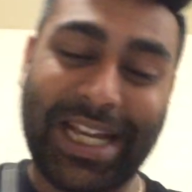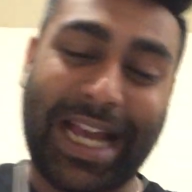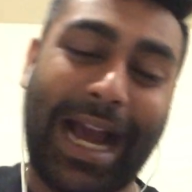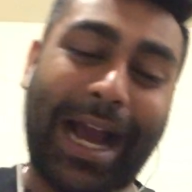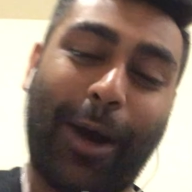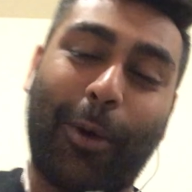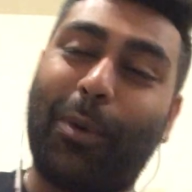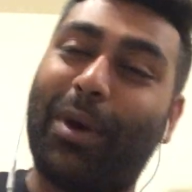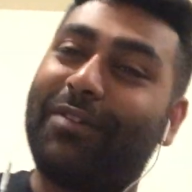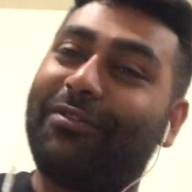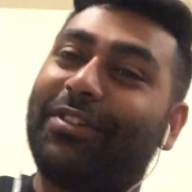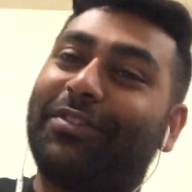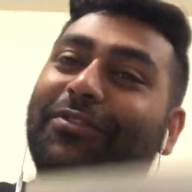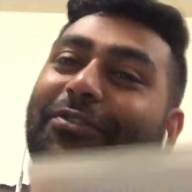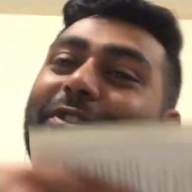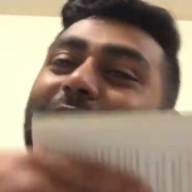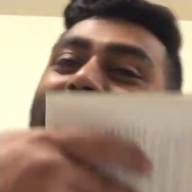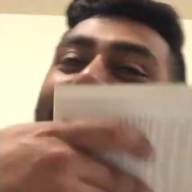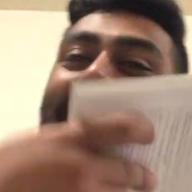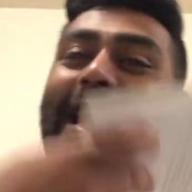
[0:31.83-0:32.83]
However,
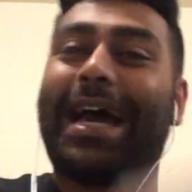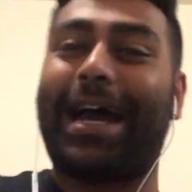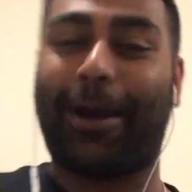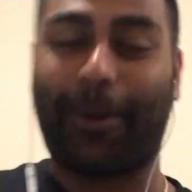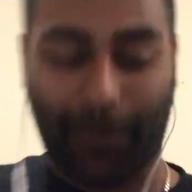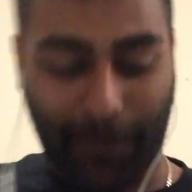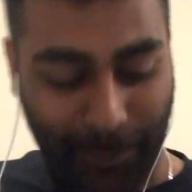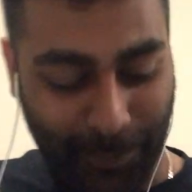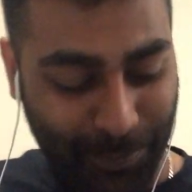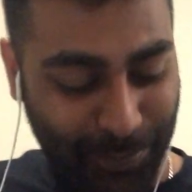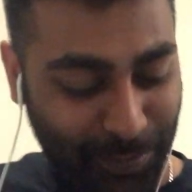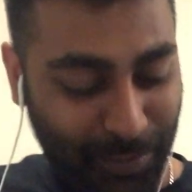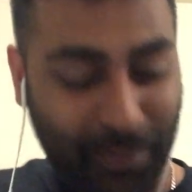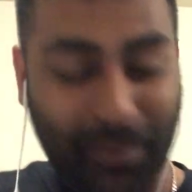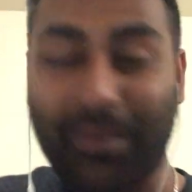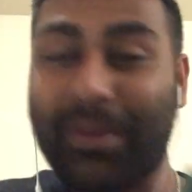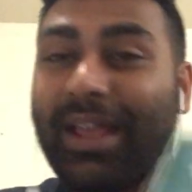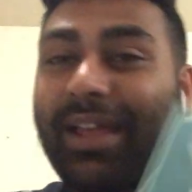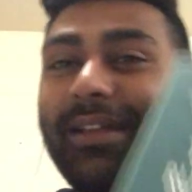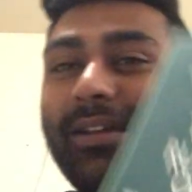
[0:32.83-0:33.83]
for now,
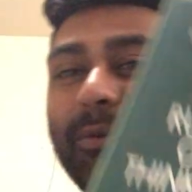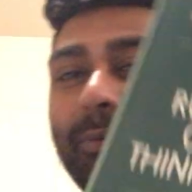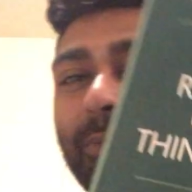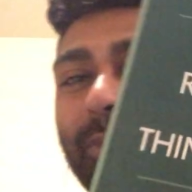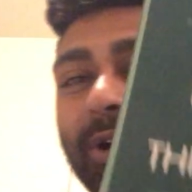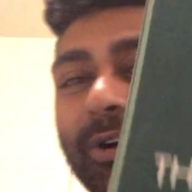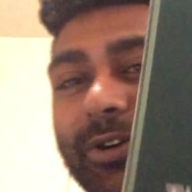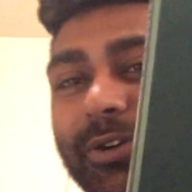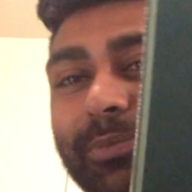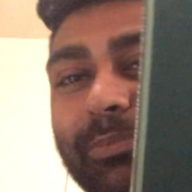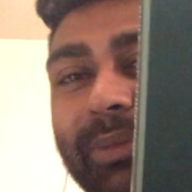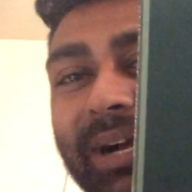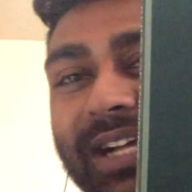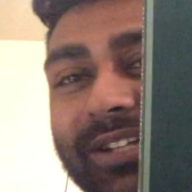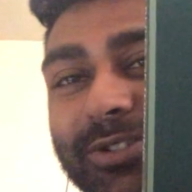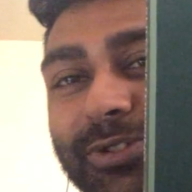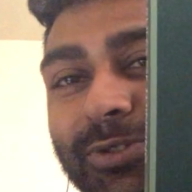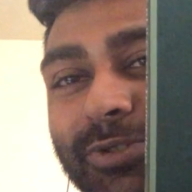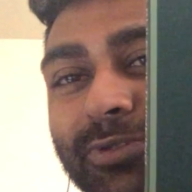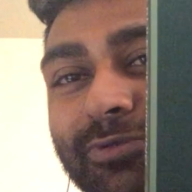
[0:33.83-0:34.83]
welcome
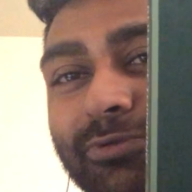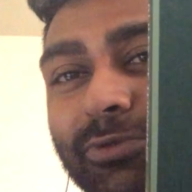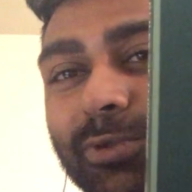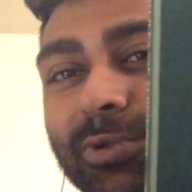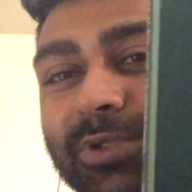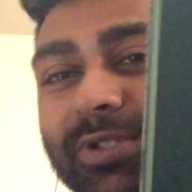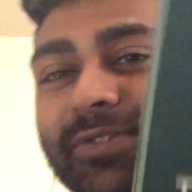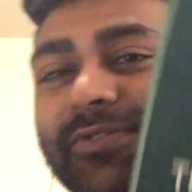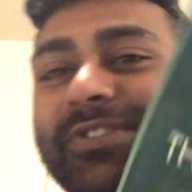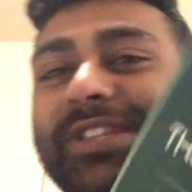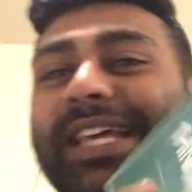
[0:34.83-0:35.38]
back to the Rules of